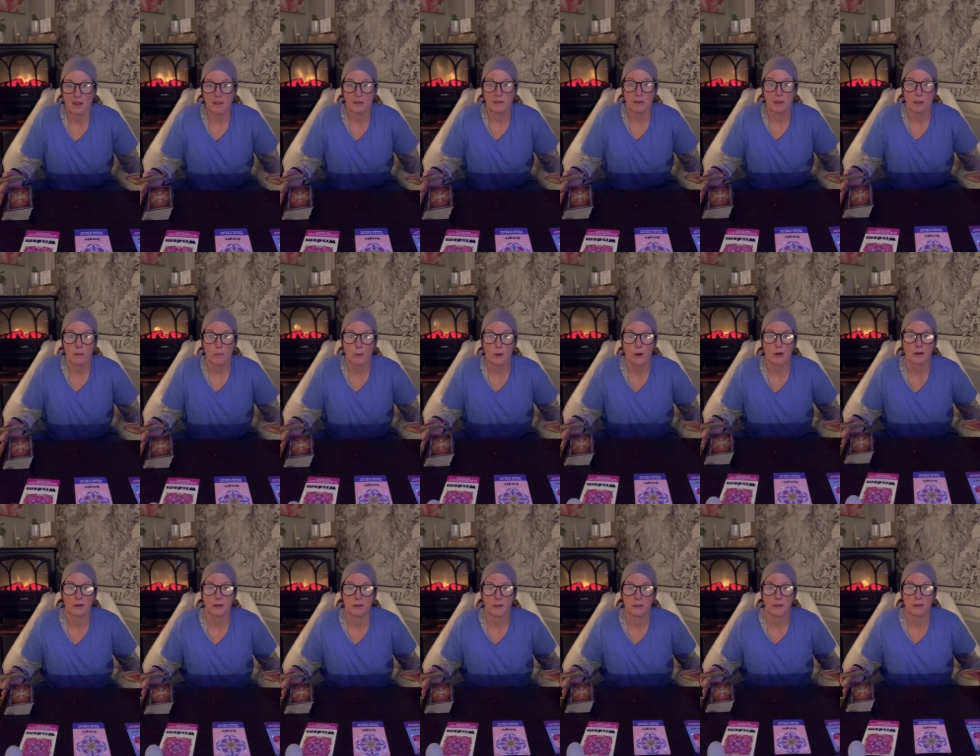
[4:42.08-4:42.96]
They work.
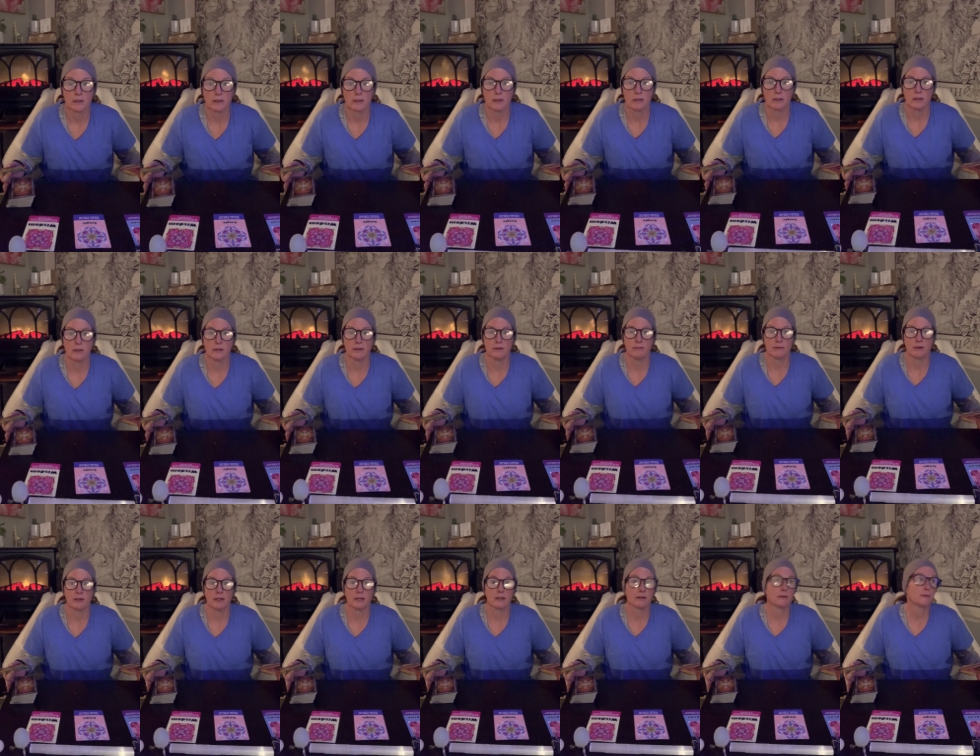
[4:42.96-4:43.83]
And when
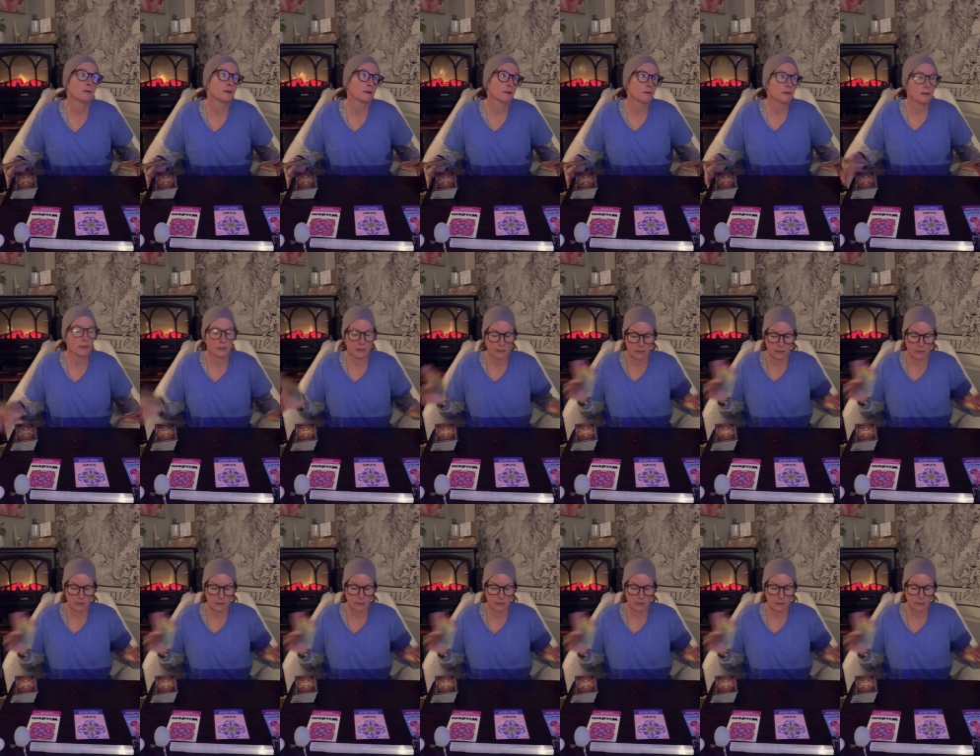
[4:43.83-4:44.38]
I don't want to go out